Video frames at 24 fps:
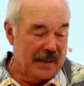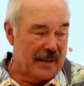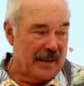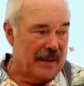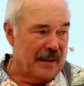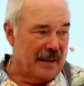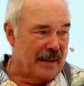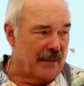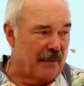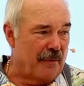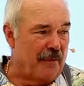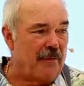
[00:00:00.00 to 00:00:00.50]

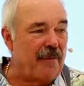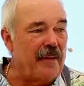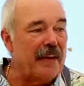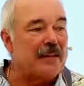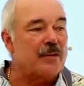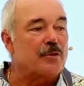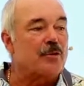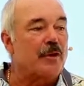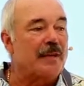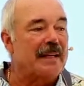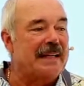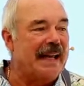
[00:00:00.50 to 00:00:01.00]
Uh,
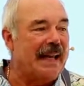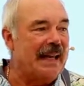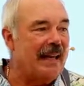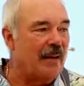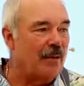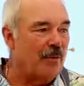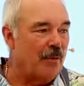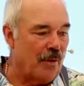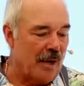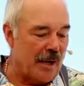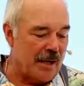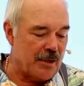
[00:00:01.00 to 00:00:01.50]
Victory Day
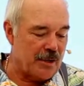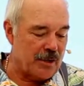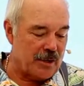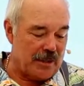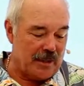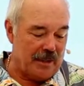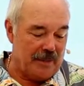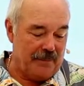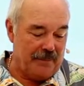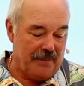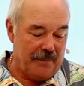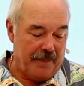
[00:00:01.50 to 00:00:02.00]
in
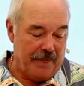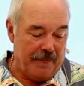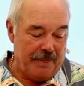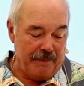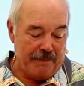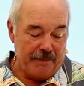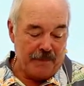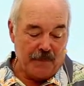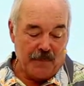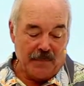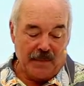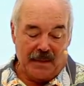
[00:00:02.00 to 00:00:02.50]
Russia
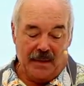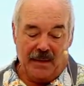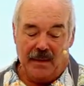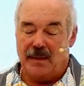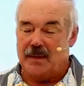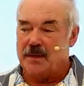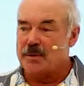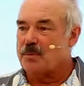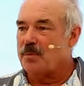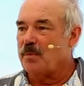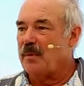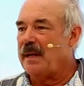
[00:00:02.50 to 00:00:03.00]

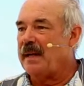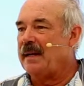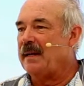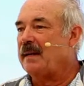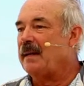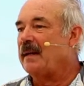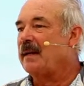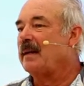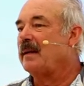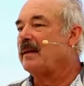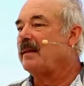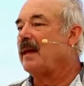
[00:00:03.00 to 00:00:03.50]
is
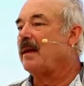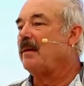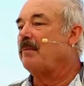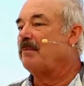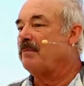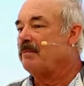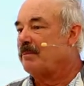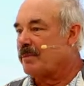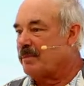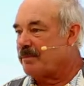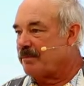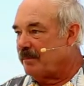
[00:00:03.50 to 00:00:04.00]
when uh, they
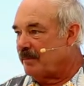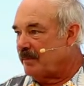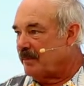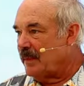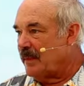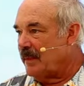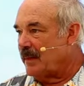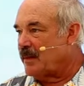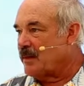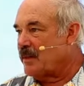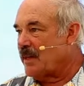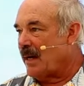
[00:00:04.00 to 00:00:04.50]

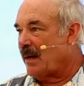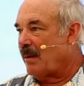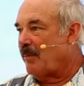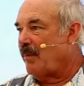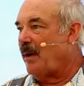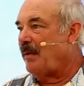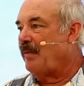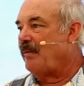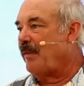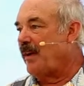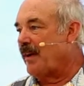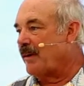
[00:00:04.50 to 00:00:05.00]
uh,
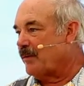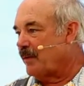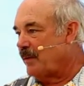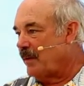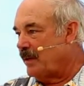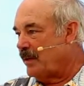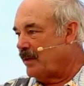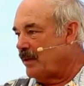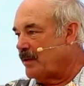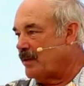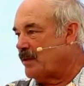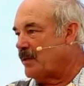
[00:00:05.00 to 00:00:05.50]
celebrate
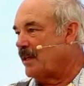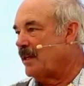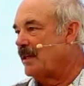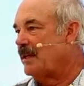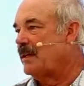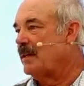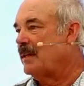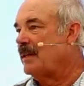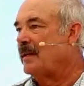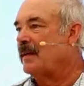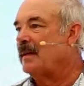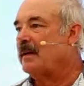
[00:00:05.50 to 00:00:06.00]
veterans
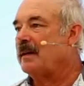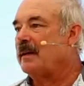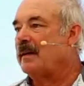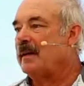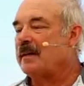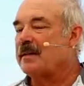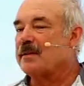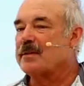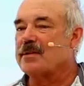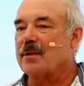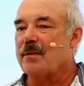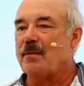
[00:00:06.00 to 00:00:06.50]
and, uh,
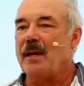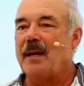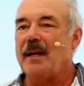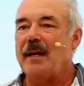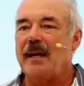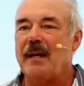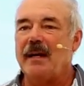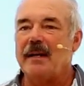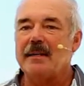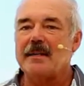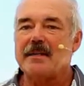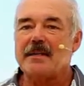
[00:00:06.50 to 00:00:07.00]
and so
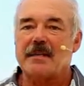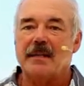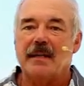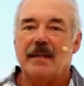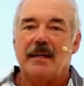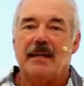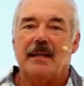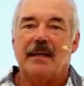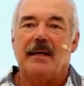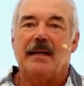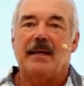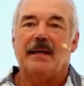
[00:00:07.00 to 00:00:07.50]
on, and it's
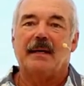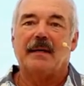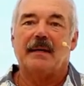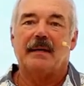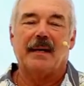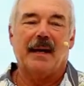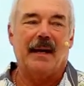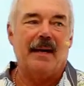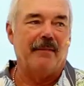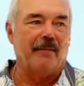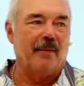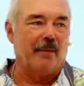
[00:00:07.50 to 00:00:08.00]
uh,
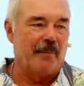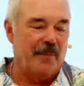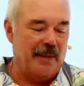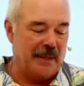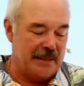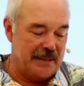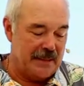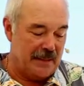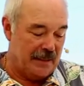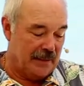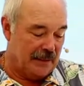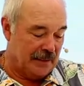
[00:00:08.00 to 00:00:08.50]
kind of a
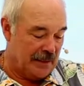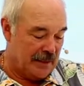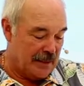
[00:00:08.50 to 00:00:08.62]
big deal.